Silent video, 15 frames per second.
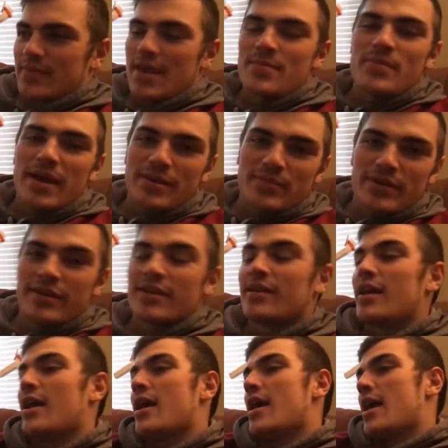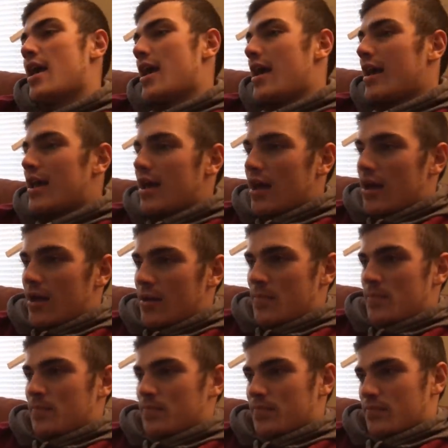it might be.
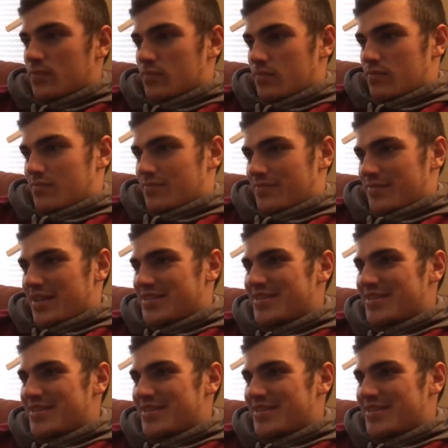Um, it's not gay.